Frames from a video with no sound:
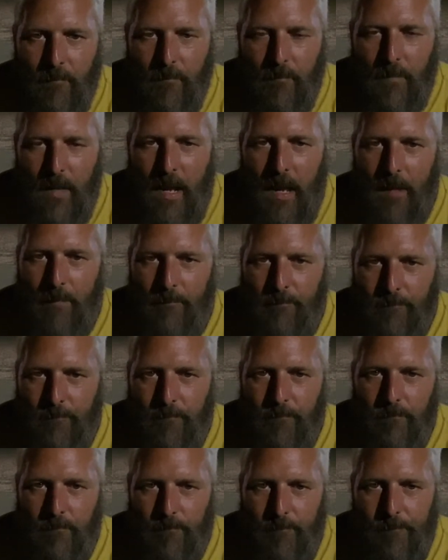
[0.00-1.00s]
Yeah.
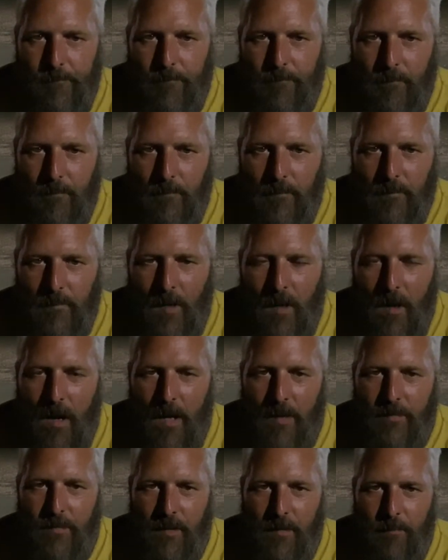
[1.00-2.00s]
No,
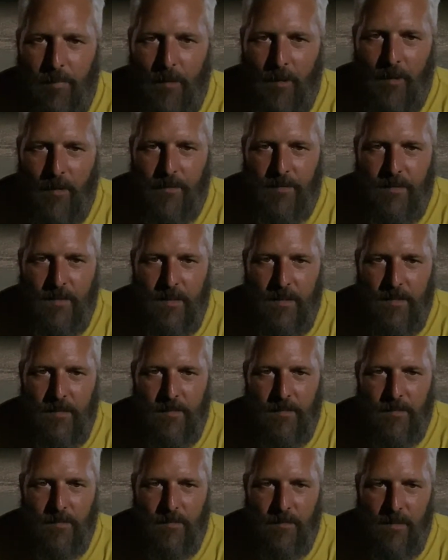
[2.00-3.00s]
I think
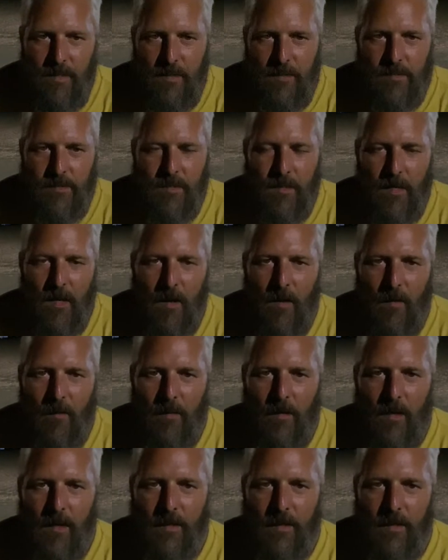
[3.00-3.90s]
Pelosi needs to go.